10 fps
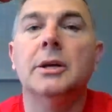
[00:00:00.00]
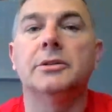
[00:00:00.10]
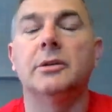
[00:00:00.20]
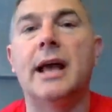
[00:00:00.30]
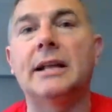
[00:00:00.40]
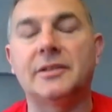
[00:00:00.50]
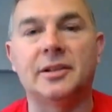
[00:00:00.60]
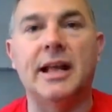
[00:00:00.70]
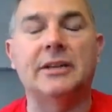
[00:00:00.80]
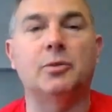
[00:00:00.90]
So
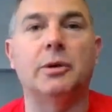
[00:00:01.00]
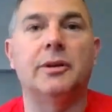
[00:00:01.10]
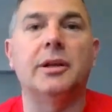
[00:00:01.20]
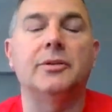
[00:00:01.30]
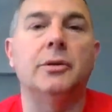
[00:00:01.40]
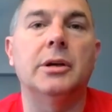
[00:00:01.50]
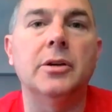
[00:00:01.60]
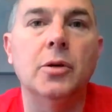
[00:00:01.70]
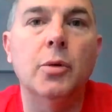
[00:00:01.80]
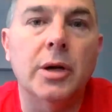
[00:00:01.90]
that's that's one of the things you
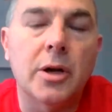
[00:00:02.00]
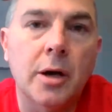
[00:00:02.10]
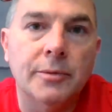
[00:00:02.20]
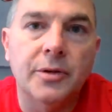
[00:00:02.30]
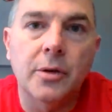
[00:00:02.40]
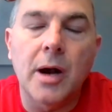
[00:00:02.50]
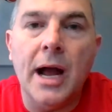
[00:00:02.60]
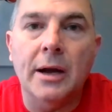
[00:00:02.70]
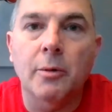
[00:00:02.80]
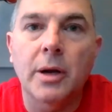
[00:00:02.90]
can do when it comes to your
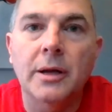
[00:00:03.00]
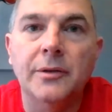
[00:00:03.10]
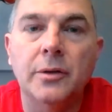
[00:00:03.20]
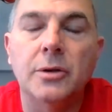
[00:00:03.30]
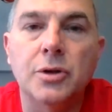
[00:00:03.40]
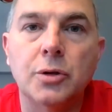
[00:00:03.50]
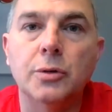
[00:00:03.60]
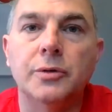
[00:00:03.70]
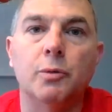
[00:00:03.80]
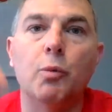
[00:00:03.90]
IRAs. You can
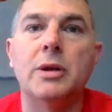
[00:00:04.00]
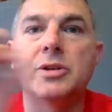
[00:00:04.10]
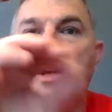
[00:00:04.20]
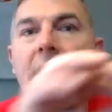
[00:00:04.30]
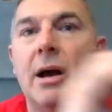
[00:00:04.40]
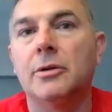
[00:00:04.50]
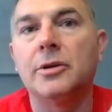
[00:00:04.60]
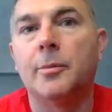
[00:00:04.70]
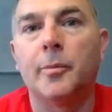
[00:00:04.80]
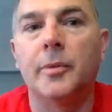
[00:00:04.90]
choose which account
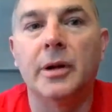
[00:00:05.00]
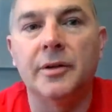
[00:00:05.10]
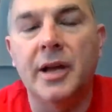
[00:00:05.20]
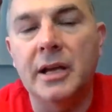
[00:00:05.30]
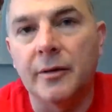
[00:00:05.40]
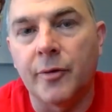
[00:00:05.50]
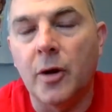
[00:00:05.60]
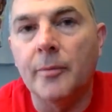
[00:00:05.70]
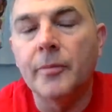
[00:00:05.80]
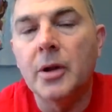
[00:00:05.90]
to, to take it
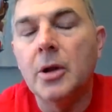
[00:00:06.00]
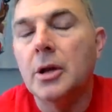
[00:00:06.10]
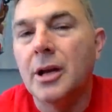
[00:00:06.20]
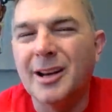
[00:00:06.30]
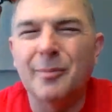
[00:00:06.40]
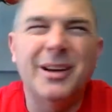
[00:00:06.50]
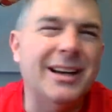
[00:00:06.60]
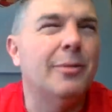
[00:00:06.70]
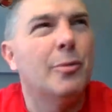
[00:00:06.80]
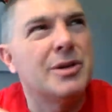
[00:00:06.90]
from, and uh,
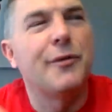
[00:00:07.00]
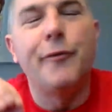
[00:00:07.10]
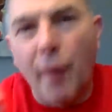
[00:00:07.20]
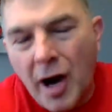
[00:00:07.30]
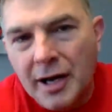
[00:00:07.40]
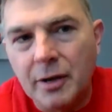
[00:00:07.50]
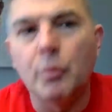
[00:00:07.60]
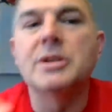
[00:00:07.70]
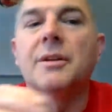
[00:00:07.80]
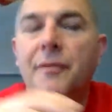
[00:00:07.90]
uh, which fund,
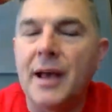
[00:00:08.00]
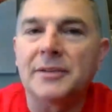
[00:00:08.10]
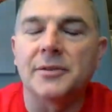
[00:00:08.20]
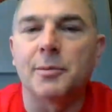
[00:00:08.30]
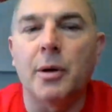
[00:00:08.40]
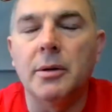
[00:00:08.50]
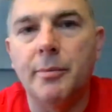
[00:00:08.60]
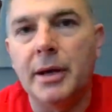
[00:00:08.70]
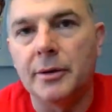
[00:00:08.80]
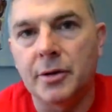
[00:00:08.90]
which invest is probably the
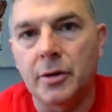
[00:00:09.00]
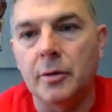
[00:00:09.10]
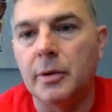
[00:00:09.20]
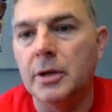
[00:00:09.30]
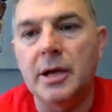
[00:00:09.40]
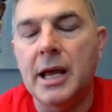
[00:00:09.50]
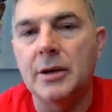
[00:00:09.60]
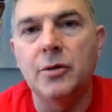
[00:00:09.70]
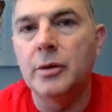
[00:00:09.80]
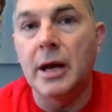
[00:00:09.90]
better term. And you
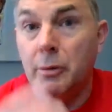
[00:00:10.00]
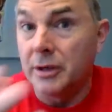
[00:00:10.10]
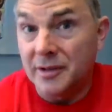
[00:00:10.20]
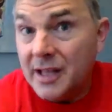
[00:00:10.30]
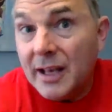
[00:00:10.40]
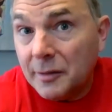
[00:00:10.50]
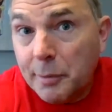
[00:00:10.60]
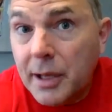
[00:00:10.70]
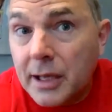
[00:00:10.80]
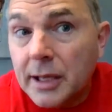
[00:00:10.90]
can't do that with a
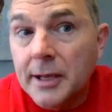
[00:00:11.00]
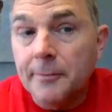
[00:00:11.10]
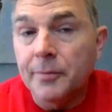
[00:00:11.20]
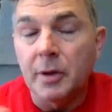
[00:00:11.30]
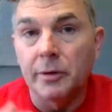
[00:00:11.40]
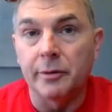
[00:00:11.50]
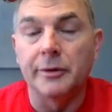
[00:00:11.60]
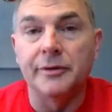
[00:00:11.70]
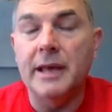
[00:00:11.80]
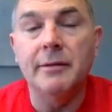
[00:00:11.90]
TSP, a
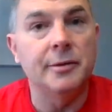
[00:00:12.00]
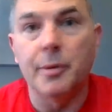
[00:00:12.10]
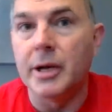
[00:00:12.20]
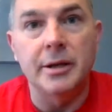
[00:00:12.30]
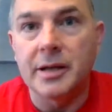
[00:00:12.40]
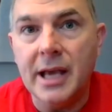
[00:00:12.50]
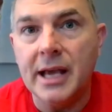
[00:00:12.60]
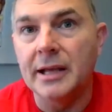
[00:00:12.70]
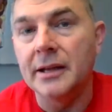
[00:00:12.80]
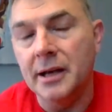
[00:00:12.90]
thrift savings plan. You
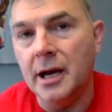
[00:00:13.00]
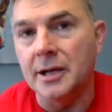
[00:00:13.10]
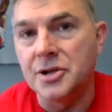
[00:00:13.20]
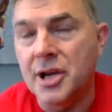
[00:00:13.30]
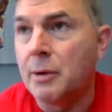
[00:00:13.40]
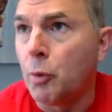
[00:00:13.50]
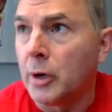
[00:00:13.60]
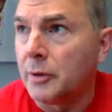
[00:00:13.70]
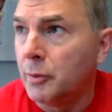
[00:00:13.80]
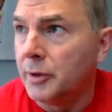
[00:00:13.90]
can't. Uh, Jen
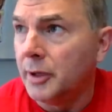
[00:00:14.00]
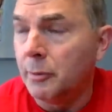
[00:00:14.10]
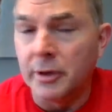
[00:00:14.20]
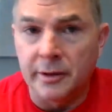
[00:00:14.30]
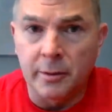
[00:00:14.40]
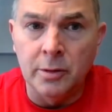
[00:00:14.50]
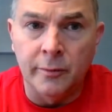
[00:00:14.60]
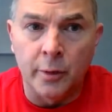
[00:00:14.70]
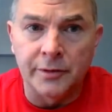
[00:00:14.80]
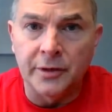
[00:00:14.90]
worked with a with a
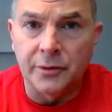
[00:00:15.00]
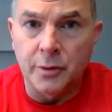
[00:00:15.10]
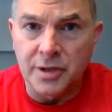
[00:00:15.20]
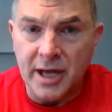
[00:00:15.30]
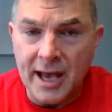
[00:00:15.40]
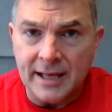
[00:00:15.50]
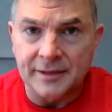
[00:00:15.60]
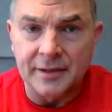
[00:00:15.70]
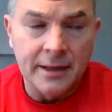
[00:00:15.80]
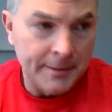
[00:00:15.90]
university, so she
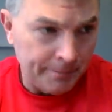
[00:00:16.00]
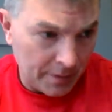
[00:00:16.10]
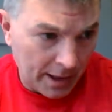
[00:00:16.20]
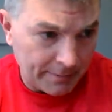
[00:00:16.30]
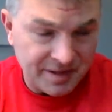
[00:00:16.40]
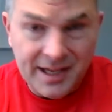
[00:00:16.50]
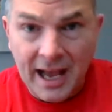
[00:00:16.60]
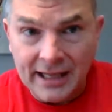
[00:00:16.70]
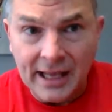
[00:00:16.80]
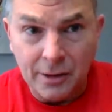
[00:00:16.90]
has uh, um,
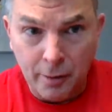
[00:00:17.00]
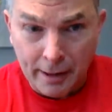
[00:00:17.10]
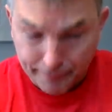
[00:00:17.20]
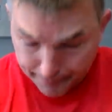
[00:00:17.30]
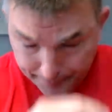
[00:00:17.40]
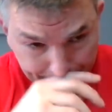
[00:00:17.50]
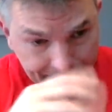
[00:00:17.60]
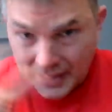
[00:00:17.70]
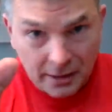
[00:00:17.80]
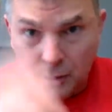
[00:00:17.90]
TIAA-CREF.
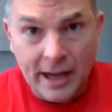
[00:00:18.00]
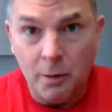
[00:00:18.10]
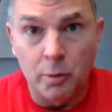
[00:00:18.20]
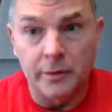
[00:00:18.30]
I don't know how it